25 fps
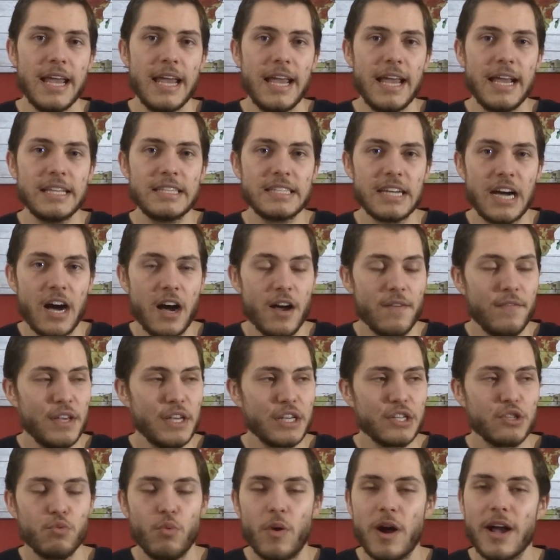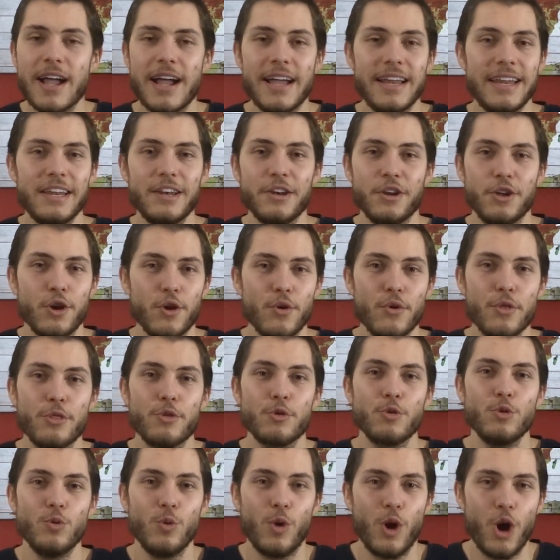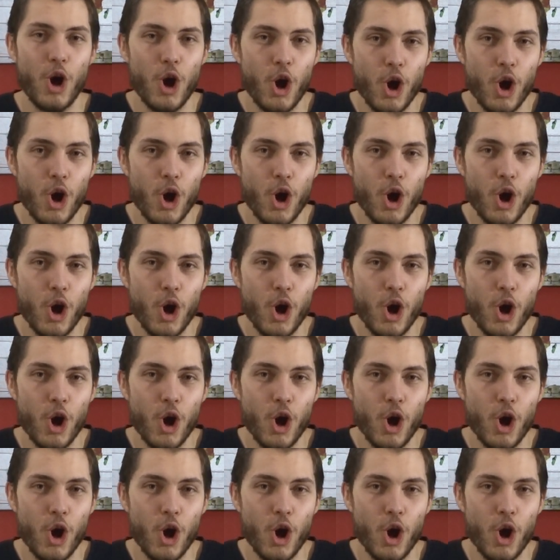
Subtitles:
It's obvious why I didn't go through